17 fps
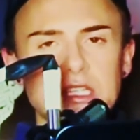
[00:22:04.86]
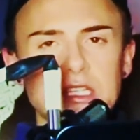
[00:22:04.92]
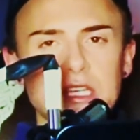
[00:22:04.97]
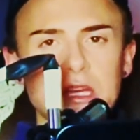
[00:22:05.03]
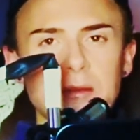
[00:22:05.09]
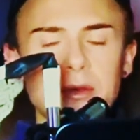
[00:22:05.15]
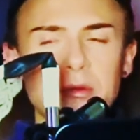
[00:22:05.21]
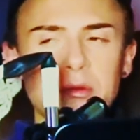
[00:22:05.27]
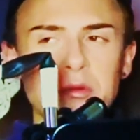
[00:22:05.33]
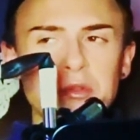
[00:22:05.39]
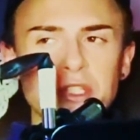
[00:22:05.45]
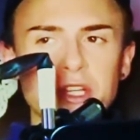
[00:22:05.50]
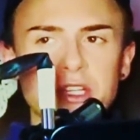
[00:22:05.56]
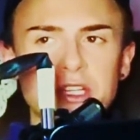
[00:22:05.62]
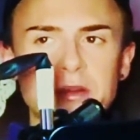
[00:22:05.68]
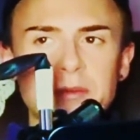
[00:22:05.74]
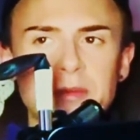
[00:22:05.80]
about what we're
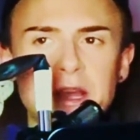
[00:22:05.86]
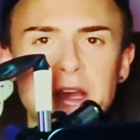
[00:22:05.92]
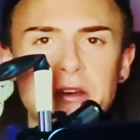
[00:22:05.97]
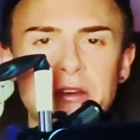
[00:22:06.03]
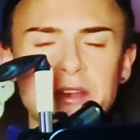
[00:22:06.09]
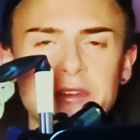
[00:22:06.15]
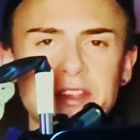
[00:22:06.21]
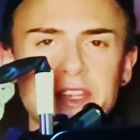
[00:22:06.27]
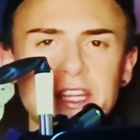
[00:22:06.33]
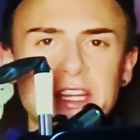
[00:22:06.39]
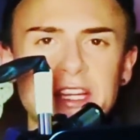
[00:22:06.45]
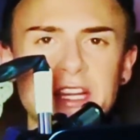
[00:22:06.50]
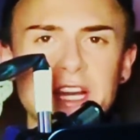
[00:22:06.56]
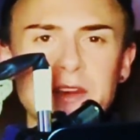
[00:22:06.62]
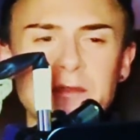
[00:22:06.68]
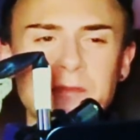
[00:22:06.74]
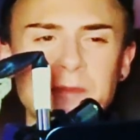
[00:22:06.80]
talking about and everything, it
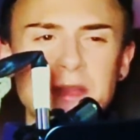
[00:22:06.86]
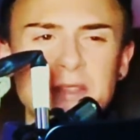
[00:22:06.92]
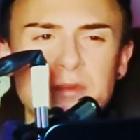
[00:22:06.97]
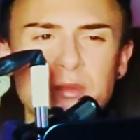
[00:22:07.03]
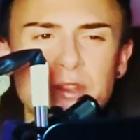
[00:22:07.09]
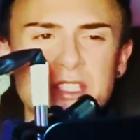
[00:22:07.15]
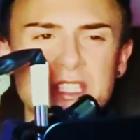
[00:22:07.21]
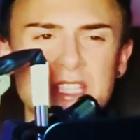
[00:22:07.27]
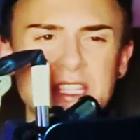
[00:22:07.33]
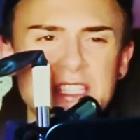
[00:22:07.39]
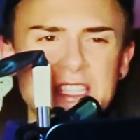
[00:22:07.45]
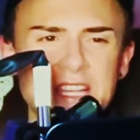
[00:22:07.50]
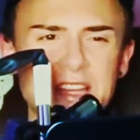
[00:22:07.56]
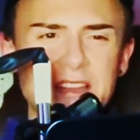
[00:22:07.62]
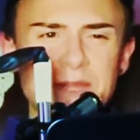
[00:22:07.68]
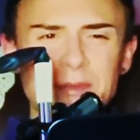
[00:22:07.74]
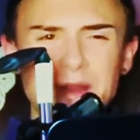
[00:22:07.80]
kind of makes more sense
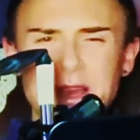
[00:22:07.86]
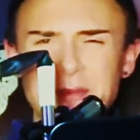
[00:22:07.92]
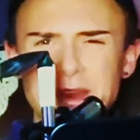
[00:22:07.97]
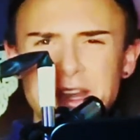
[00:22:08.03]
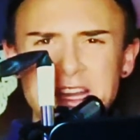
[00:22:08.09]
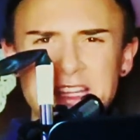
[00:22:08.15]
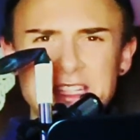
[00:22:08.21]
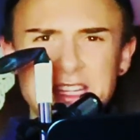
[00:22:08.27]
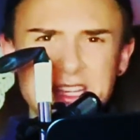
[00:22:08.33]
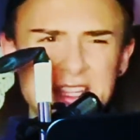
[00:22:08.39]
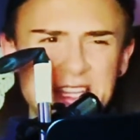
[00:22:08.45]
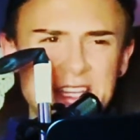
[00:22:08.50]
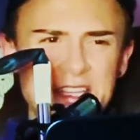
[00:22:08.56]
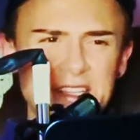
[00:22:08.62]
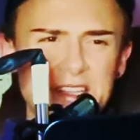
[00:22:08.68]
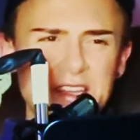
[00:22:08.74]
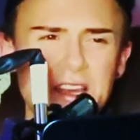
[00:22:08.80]
in my mind, I
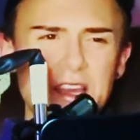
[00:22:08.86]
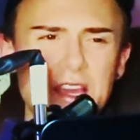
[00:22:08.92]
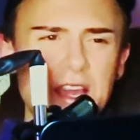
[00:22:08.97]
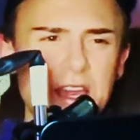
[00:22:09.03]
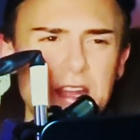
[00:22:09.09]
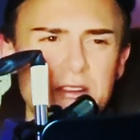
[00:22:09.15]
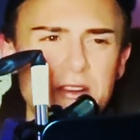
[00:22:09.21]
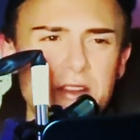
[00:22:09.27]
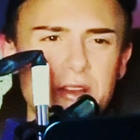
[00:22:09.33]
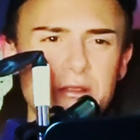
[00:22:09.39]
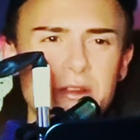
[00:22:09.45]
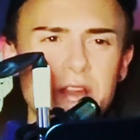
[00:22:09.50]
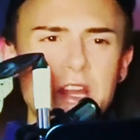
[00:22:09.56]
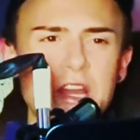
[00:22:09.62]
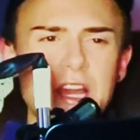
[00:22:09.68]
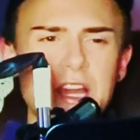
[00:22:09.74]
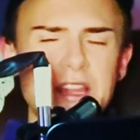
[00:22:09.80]
think. I don't know.
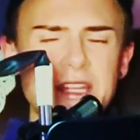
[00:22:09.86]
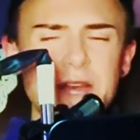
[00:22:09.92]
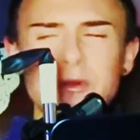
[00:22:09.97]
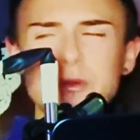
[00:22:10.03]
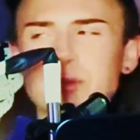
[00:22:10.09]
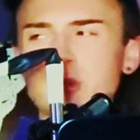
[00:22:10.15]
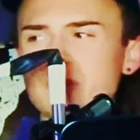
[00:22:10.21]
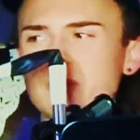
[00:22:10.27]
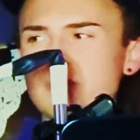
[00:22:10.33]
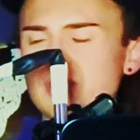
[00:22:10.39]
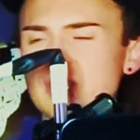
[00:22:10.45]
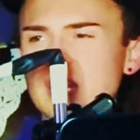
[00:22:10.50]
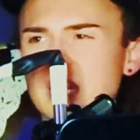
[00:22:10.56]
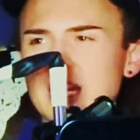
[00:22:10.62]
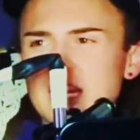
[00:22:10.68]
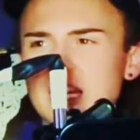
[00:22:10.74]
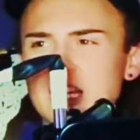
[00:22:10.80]
I think we both just
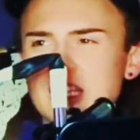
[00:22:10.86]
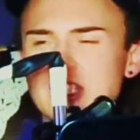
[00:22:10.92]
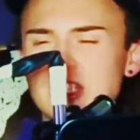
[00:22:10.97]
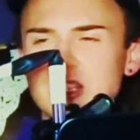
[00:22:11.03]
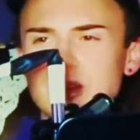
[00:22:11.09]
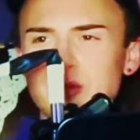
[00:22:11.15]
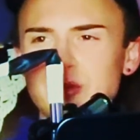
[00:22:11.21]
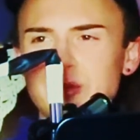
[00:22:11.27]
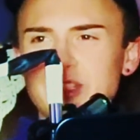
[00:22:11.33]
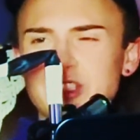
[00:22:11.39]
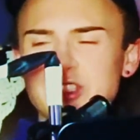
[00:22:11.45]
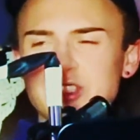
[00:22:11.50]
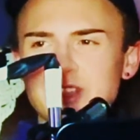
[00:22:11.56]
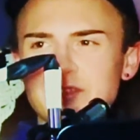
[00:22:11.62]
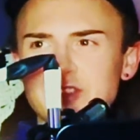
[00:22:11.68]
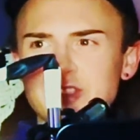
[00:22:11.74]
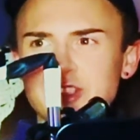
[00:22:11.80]
kind of, we just
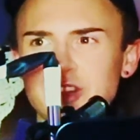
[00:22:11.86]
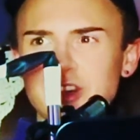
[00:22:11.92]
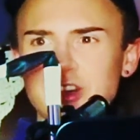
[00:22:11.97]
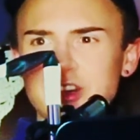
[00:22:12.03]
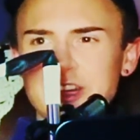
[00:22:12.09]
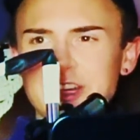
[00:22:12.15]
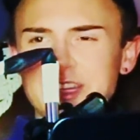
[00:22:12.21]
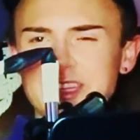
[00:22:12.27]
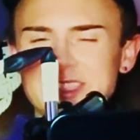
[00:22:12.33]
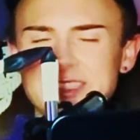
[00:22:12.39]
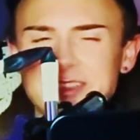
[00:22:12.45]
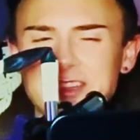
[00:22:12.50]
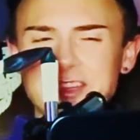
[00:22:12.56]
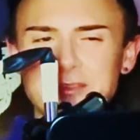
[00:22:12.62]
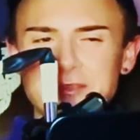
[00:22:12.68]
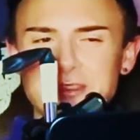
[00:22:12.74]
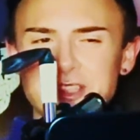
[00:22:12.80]
love to talk, I guess.
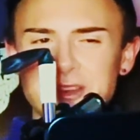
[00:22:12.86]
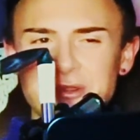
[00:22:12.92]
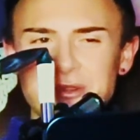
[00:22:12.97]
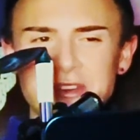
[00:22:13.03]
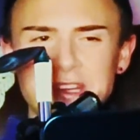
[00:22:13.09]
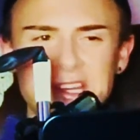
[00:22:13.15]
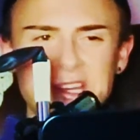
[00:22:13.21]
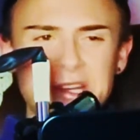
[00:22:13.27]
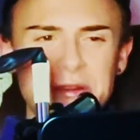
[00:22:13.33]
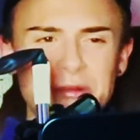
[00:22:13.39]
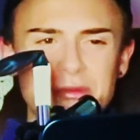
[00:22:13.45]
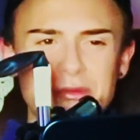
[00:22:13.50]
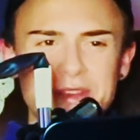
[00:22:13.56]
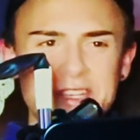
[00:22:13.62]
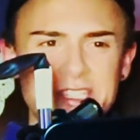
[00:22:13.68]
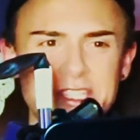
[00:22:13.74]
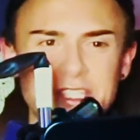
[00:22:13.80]
And so when
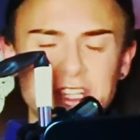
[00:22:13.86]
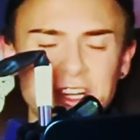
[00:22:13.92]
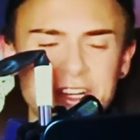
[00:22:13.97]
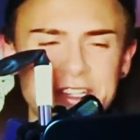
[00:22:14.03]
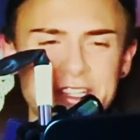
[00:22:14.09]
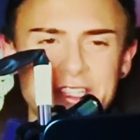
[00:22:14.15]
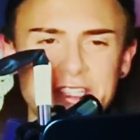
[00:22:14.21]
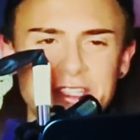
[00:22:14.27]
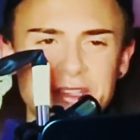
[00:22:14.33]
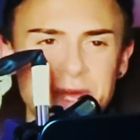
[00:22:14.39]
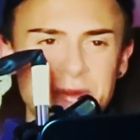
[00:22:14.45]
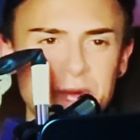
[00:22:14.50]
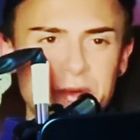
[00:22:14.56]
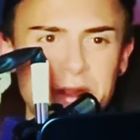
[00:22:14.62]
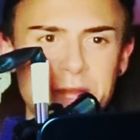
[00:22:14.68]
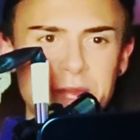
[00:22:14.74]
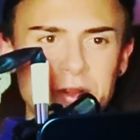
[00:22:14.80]
we get to talking, we
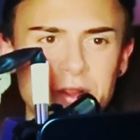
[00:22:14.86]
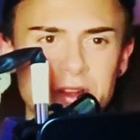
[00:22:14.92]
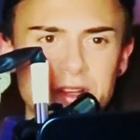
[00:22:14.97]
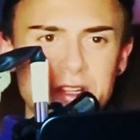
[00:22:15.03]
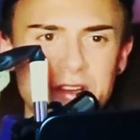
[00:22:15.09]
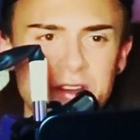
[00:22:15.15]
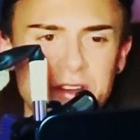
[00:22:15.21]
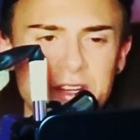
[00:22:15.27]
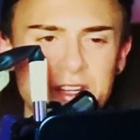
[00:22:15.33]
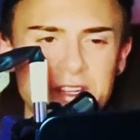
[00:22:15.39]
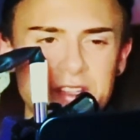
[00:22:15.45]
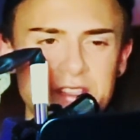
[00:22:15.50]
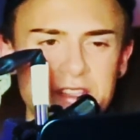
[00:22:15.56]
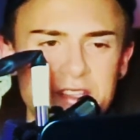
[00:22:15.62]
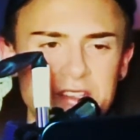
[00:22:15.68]
ramble on and on, and